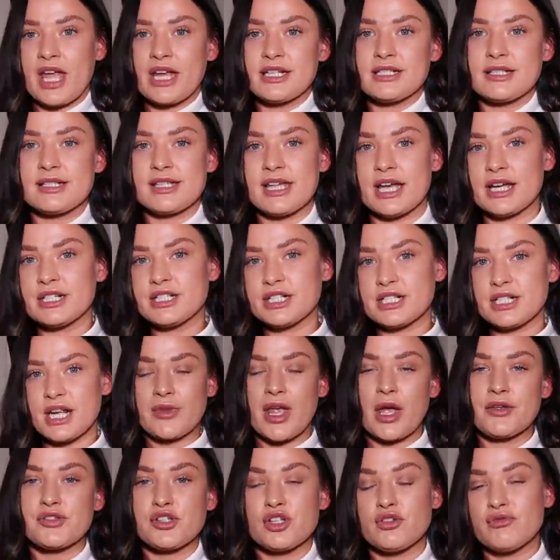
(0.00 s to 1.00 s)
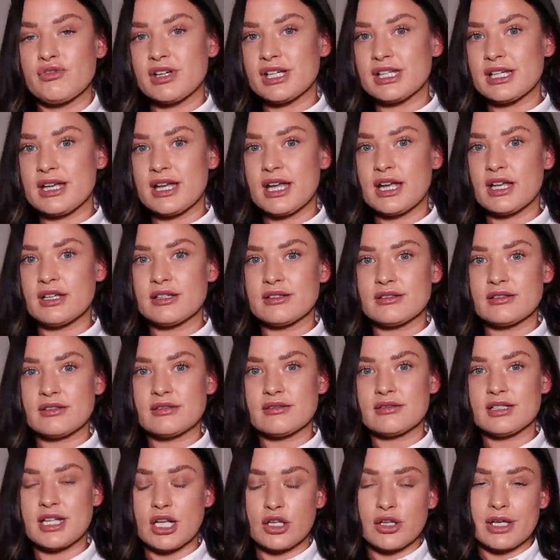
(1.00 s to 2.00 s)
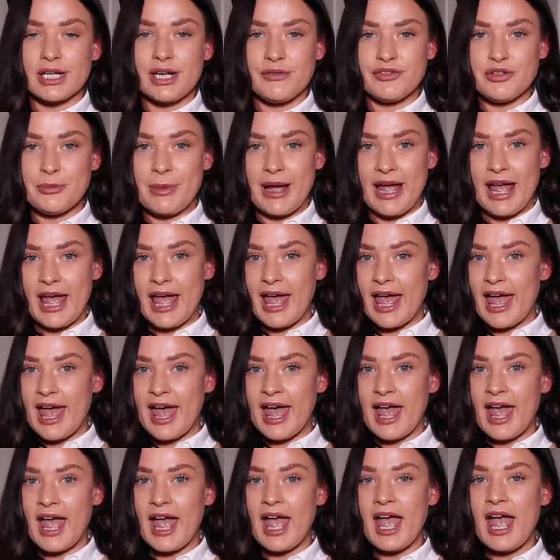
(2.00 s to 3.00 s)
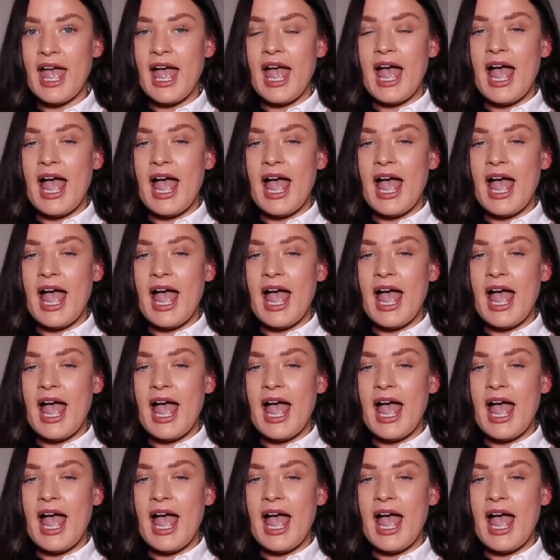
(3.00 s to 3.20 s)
I decided I was going to really start looking after my hair